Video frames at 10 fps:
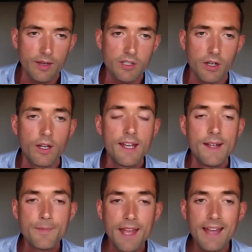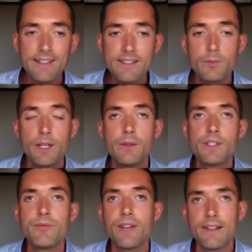So Edison, when he was
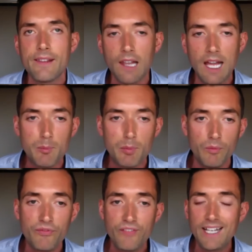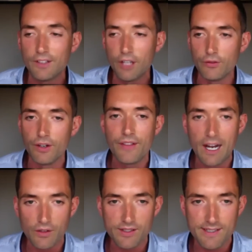inventing the light bulb, failed over
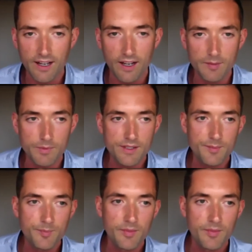1,000 times.